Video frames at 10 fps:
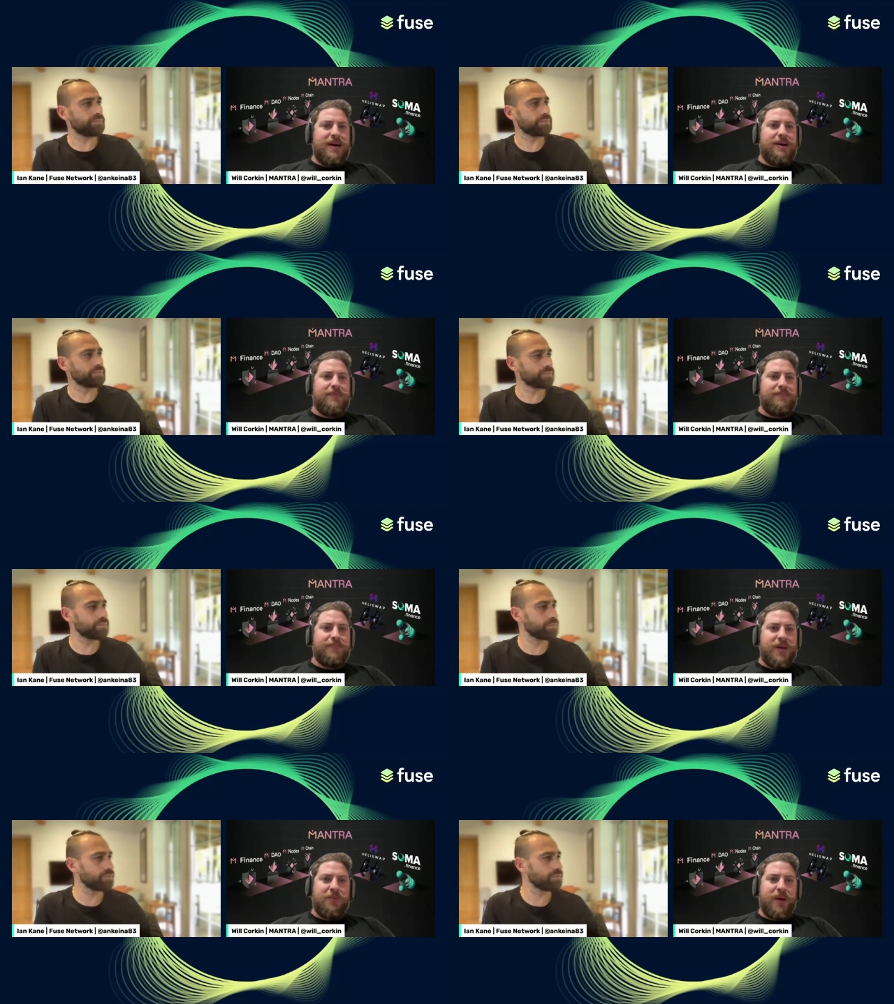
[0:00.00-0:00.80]
Speaker 1: hmm.
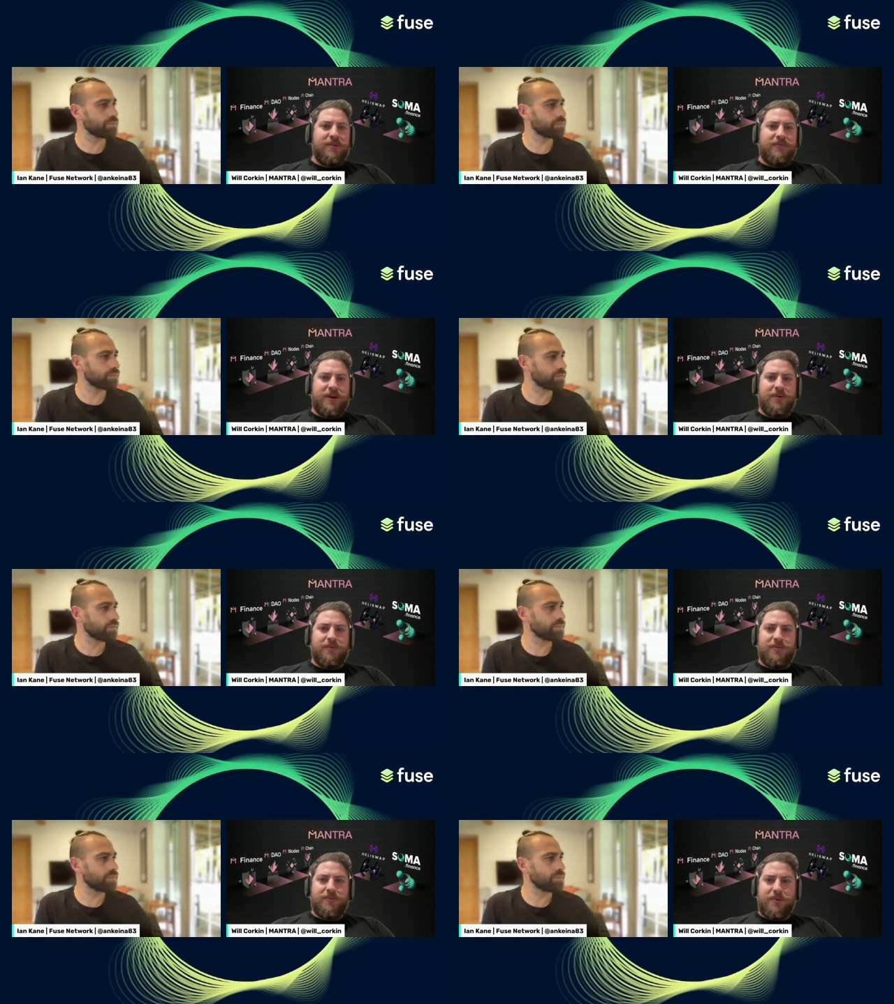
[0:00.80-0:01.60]
um, and we have you
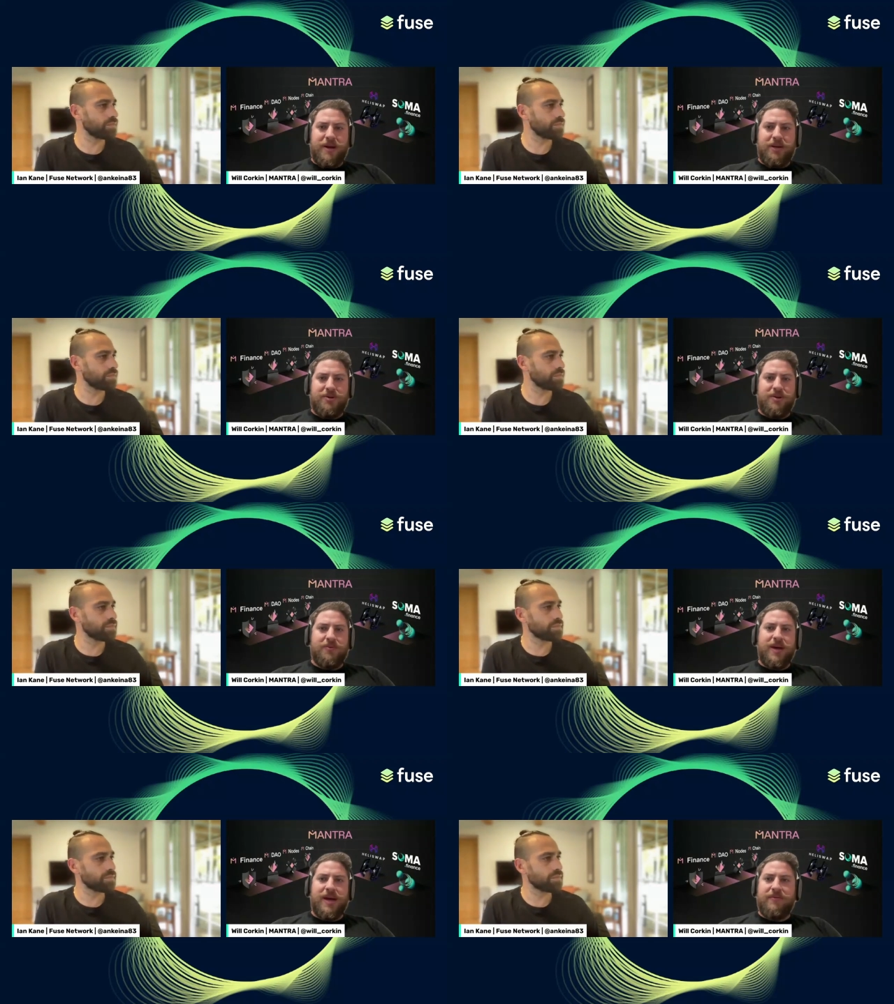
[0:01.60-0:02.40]
know we make sure
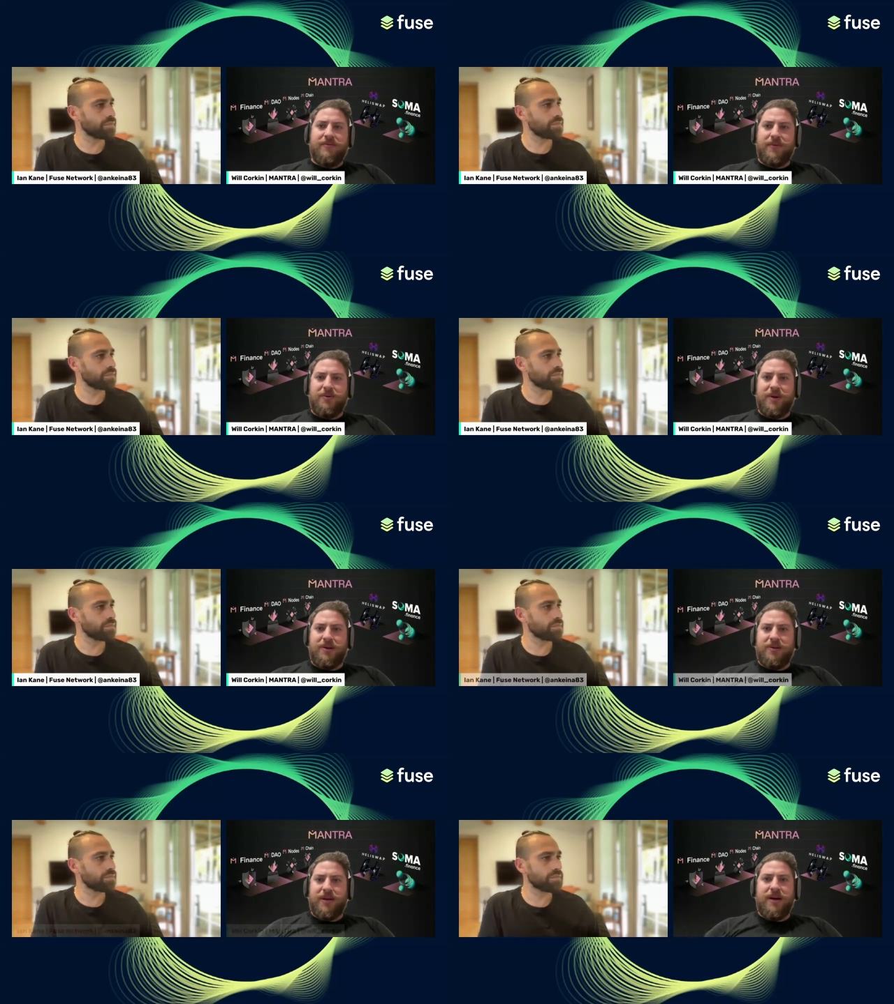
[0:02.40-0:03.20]
that we have you know
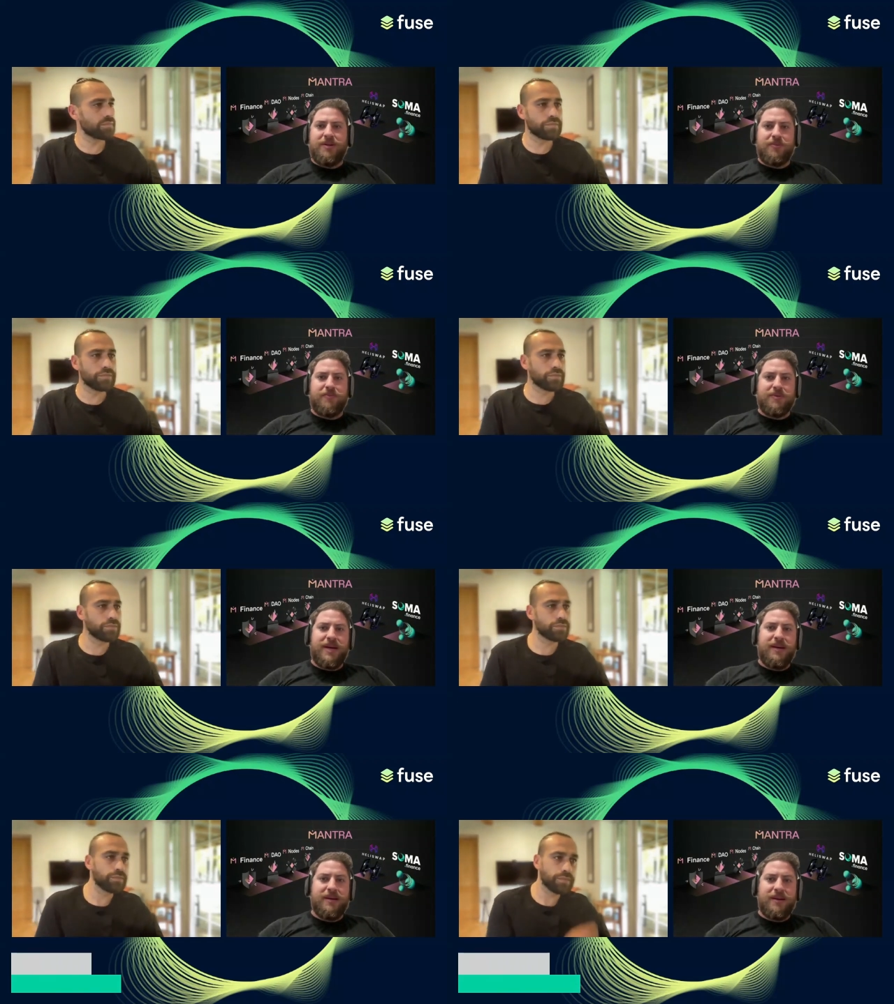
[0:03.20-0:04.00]
nearly
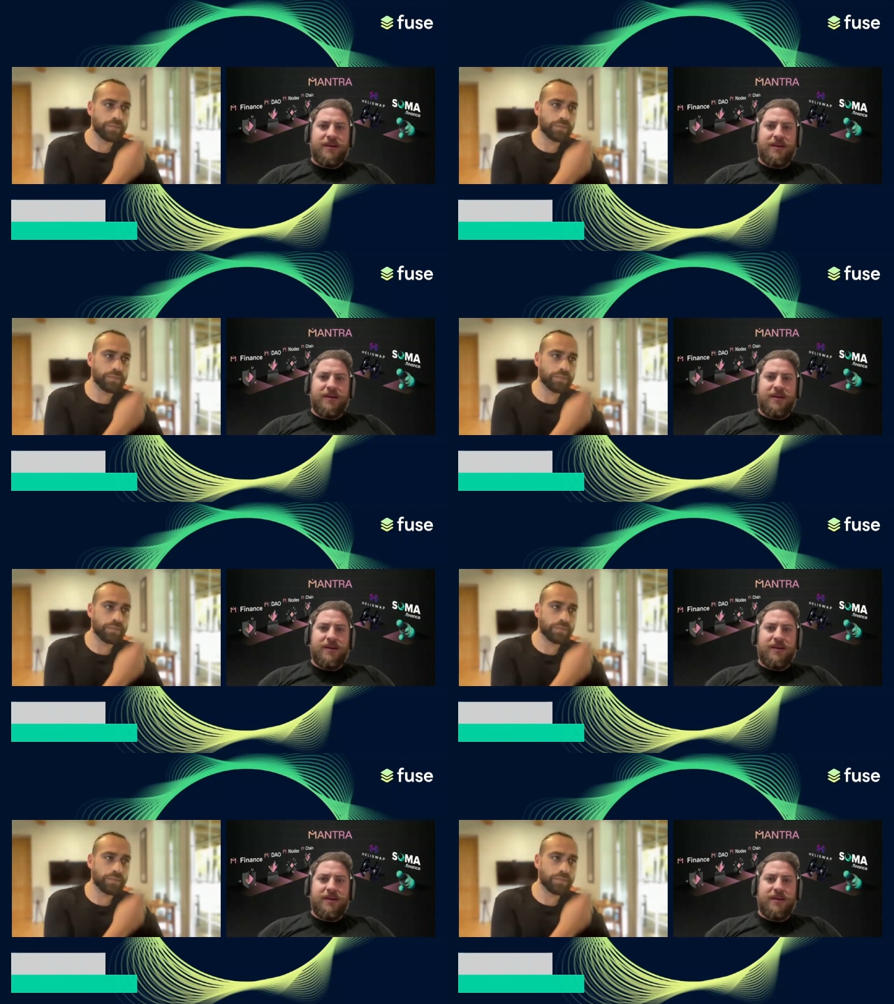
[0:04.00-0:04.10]
100%